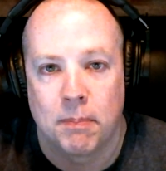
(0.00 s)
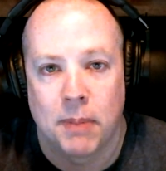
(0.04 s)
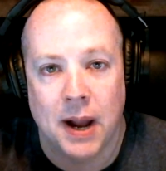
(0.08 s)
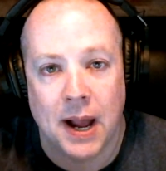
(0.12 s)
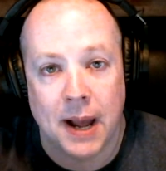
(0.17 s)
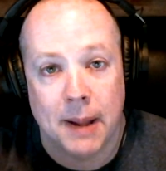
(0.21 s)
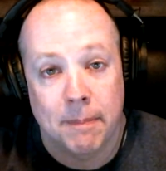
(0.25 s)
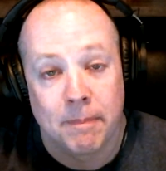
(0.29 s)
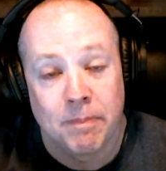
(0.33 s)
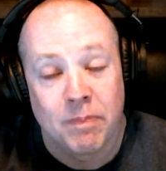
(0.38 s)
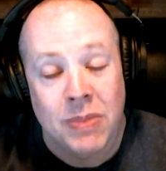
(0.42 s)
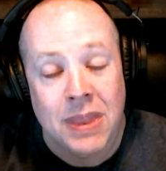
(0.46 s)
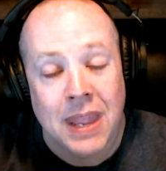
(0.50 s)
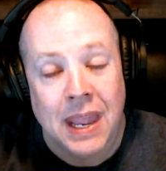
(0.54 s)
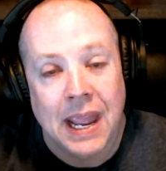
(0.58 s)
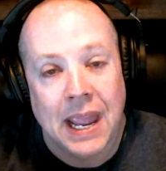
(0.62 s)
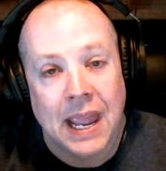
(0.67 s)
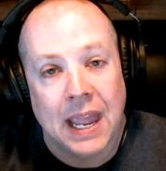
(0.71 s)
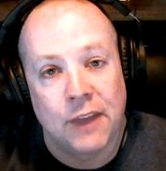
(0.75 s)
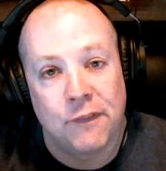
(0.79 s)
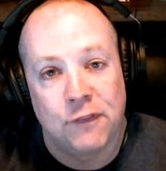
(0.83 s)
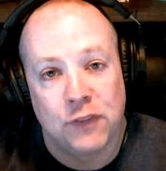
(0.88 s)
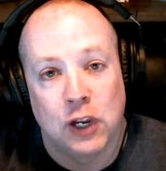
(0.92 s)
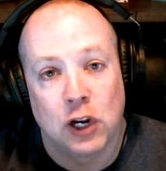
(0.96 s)
But
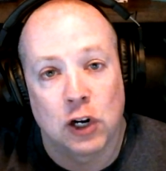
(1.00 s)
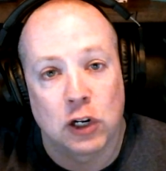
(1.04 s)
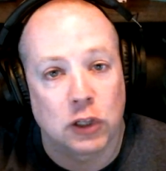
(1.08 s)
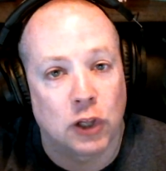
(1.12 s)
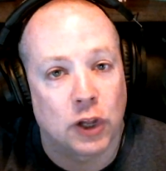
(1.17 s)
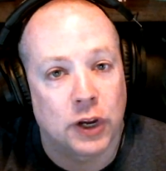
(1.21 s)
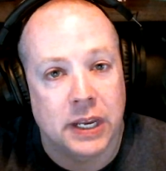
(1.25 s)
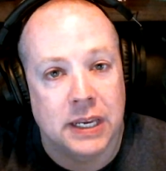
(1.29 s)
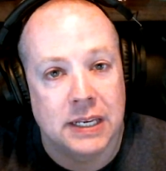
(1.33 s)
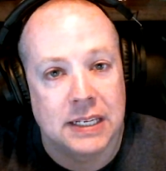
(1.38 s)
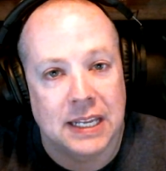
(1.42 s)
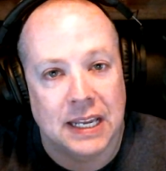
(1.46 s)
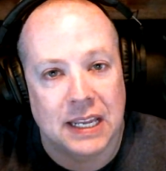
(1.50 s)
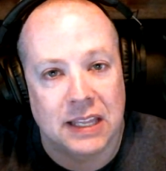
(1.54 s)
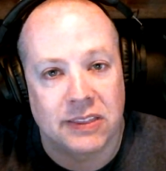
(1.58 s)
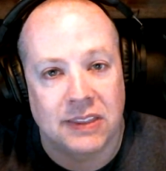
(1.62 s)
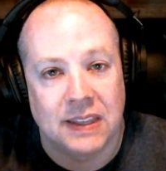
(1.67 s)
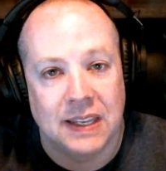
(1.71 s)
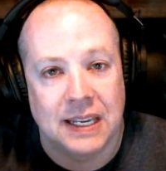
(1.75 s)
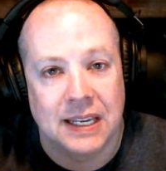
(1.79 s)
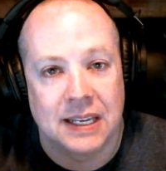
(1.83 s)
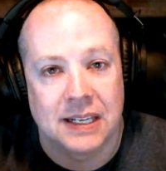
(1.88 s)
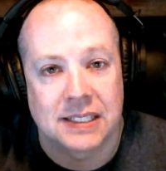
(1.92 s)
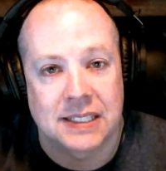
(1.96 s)
if you're looking to hit
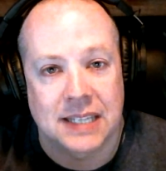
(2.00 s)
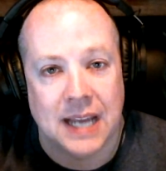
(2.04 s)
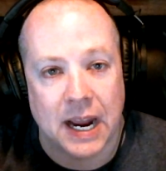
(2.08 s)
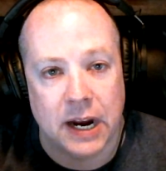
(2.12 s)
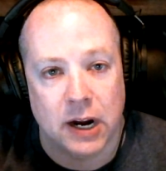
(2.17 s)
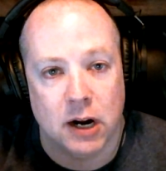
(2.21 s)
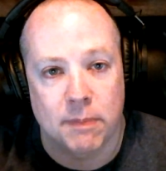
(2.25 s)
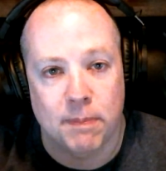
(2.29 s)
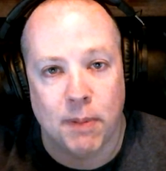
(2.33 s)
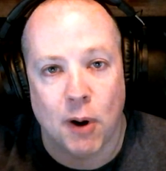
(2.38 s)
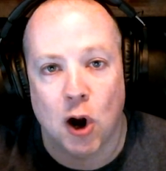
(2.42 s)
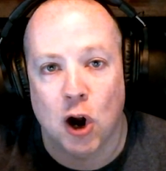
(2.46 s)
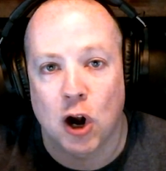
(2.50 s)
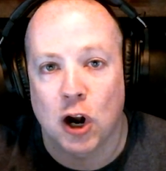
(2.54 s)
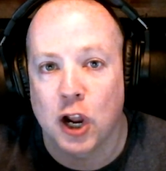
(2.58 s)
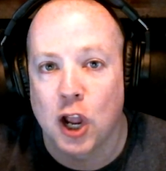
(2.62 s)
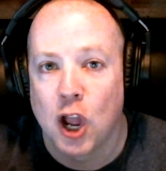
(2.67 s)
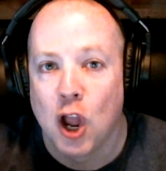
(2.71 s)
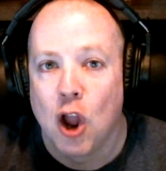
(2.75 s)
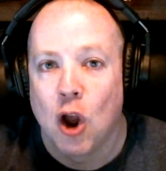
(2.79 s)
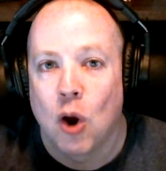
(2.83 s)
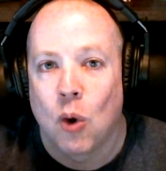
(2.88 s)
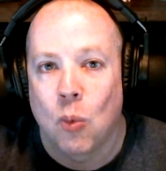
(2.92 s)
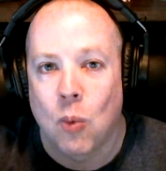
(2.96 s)
the entire park,
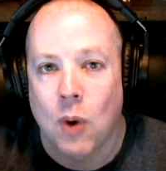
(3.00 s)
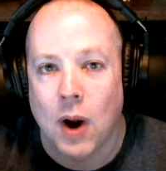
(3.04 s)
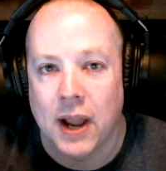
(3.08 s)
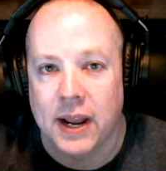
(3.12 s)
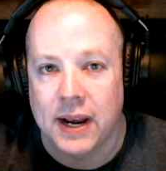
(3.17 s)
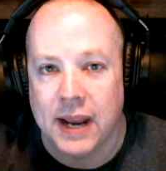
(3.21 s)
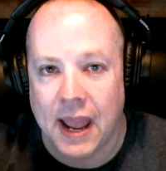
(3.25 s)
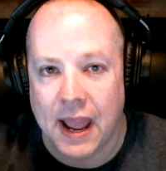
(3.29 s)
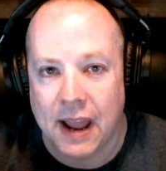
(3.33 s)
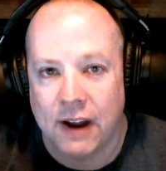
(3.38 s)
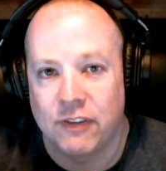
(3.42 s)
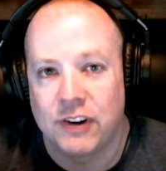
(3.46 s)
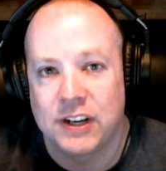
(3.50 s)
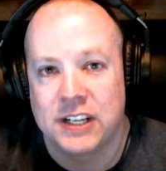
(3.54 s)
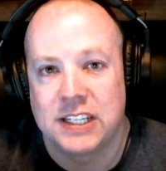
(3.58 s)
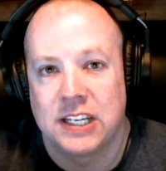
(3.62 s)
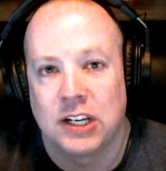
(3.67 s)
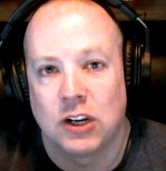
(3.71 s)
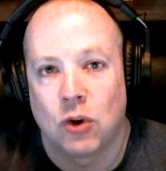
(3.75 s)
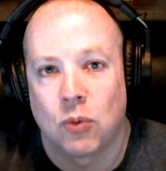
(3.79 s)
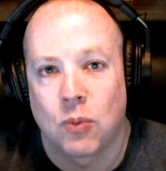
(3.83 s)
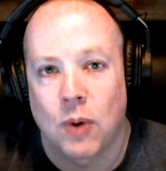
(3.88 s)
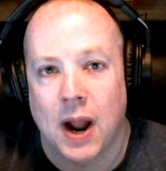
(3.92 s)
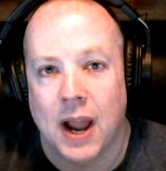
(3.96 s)
ride every
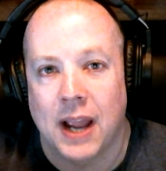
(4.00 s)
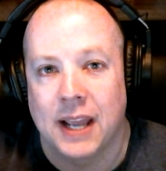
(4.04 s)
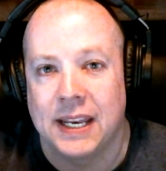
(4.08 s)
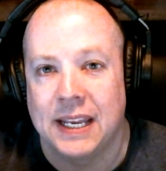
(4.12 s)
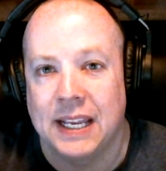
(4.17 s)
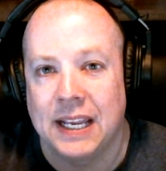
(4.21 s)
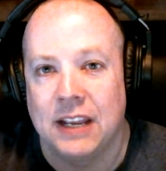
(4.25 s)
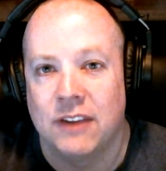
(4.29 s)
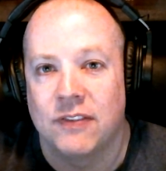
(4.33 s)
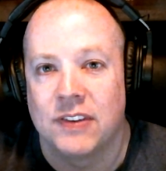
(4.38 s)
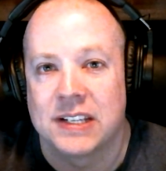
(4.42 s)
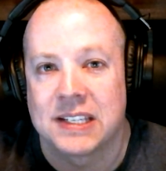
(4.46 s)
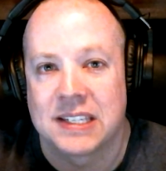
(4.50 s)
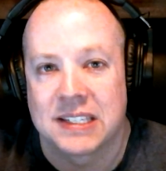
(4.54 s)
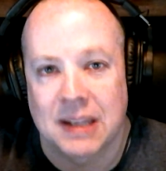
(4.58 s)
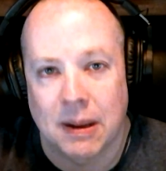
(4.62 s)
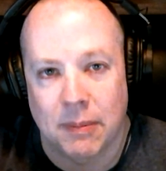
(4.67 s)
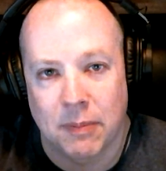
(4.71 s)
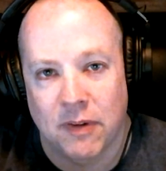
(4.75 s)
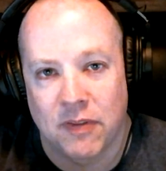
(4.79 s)
single ride, even some